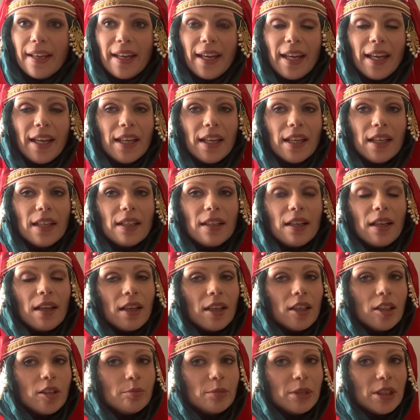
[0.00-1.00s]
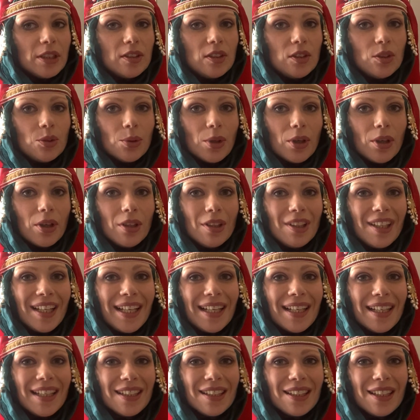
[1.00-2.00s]
and I miss you all,
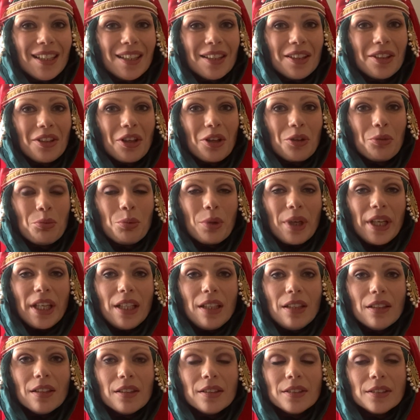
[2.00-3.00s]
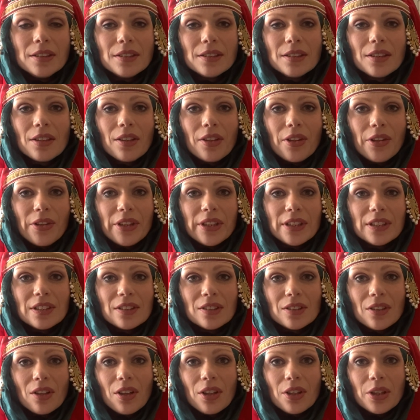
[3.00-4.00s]
and I cannot wait until this
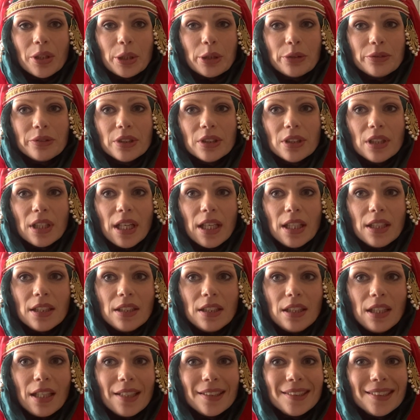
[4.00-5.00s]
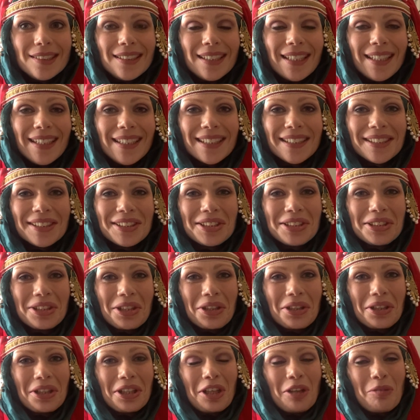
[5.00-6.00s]
is all over and the SCA can
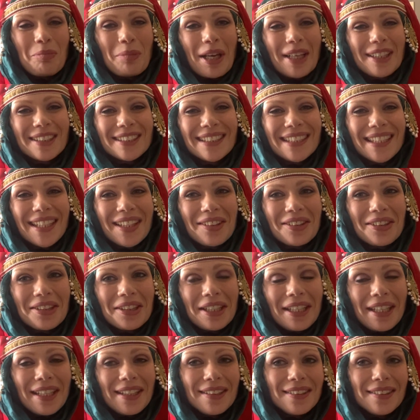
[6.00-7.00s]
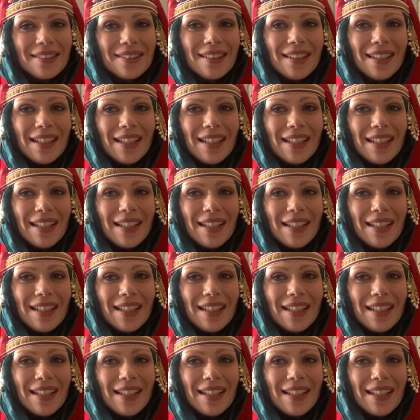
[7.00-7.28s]
start getting back together again.